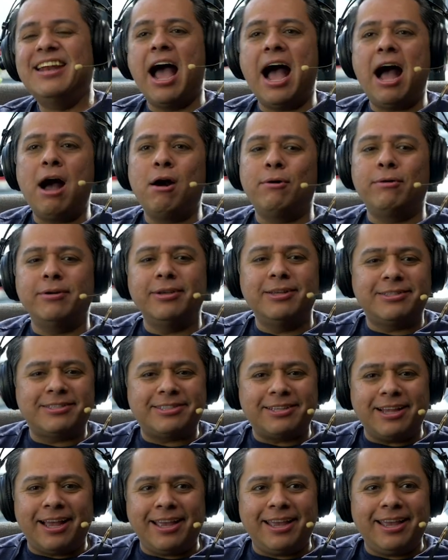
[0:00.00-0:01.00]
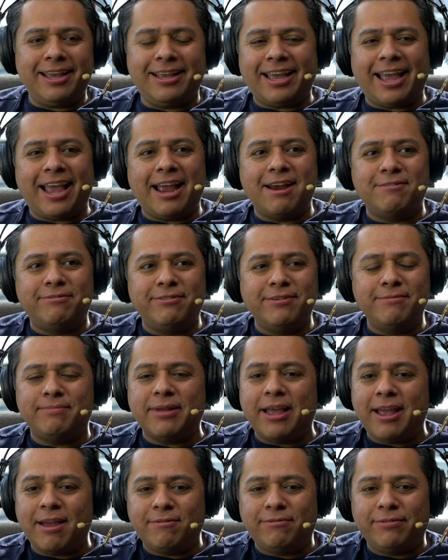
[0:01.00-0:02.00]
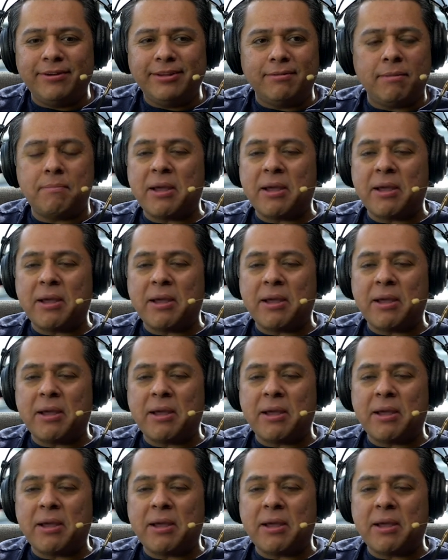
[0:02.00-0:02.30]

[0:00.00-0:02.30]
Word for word: now it's like every every